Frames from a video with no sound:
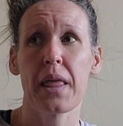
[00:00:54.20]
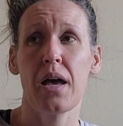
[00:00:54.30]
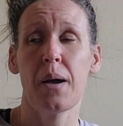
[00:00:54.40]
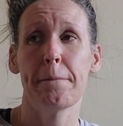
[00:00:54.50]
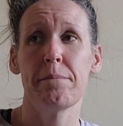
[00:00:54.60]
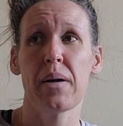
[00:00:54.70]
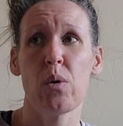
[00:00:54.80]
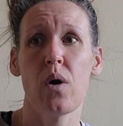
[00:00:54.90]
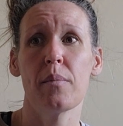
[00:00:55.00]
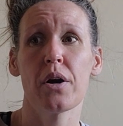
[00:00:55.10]
um, my
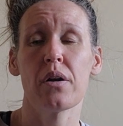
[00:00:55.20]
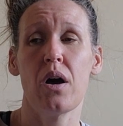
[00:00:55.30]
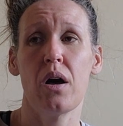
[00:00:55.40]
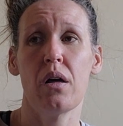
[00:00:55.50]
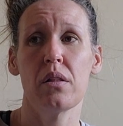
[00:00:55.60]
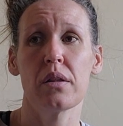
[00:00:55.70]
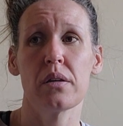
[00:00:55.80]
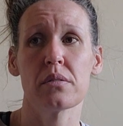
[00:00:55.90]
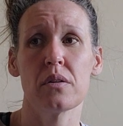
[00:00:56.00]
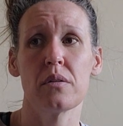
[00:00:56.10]
Walmart haul,
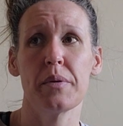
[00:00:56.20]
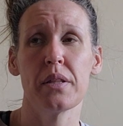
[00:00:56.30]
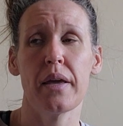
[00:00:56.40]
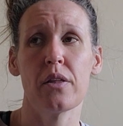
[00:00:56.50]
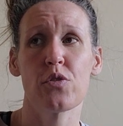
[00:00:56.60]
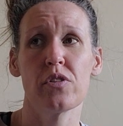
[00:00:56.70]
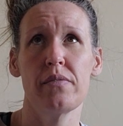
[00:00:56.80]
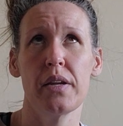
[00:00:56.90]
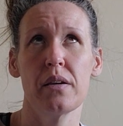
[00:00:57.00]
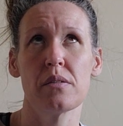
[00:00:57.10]
so it'll be like three
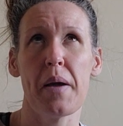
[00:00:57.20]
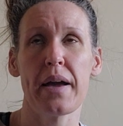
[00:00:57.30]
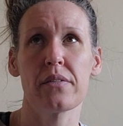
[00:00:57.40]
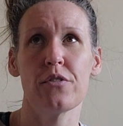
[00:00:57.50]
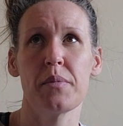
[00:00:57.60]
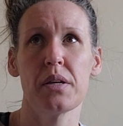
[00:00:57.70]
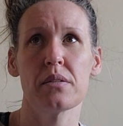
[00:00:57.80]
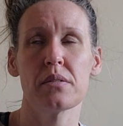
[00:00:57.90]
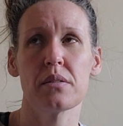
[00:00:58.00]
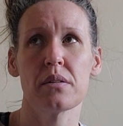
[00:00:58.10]
videos back from
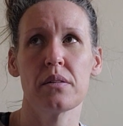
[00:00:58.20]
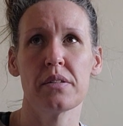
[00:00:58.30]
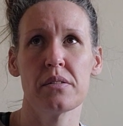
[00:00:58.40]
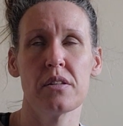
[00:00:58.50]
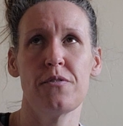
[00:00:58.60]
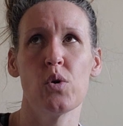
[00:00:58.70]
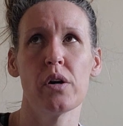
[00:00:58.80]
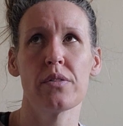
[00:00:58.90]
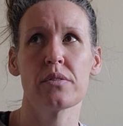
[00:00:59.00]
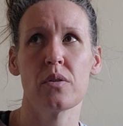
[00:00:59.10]
this. This is the
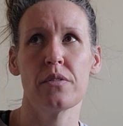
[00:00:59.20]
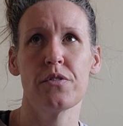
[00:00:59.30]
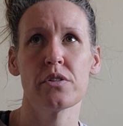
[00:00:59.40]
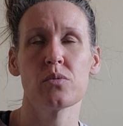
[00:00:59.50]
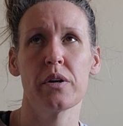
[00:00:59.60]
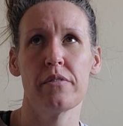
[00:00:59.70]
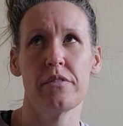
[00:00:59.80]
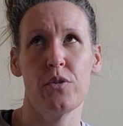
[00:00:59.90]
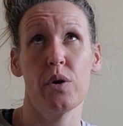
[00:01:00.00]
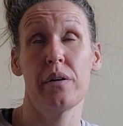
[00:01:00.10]
fourth, so the first one of the
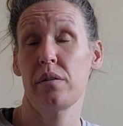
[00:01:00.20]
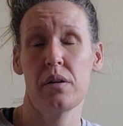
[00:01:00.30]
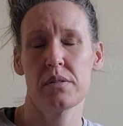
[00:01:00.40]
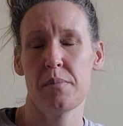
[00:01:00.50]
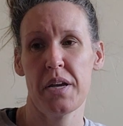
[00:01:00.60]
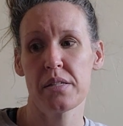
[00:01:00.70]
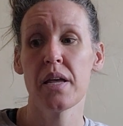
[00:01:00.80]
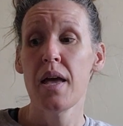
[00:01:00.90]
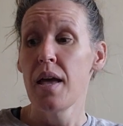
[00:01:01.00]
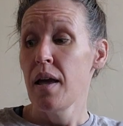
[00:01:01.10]
four. It's a mess.
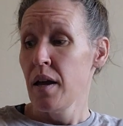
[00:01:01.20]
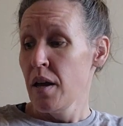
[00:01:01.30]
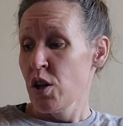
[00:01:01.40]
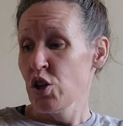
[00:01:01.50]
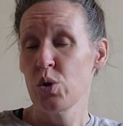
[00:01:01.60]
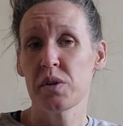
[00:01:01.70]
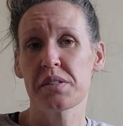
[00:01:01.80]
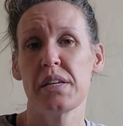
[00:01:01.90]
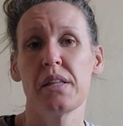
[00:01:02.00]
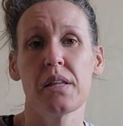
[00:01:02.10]
You will
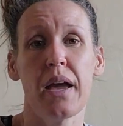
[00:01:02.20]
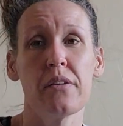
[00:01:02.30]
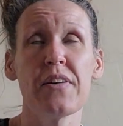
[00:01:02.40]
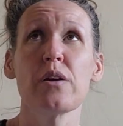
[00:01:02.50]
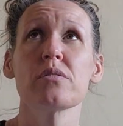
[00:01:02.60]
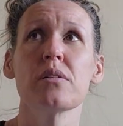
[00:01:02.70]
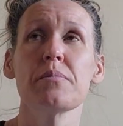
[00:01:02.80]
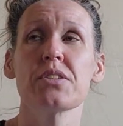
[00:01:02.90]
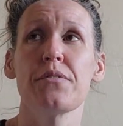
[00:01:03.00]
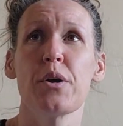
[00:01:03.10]
see, I found some
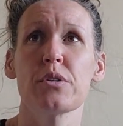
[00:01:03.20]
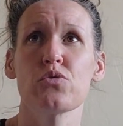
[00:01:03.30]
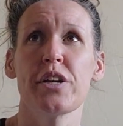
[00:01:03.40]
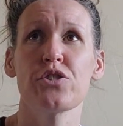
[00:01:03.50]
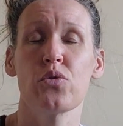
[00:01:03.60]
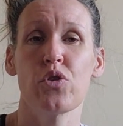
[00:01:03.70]
stuff that was Rachael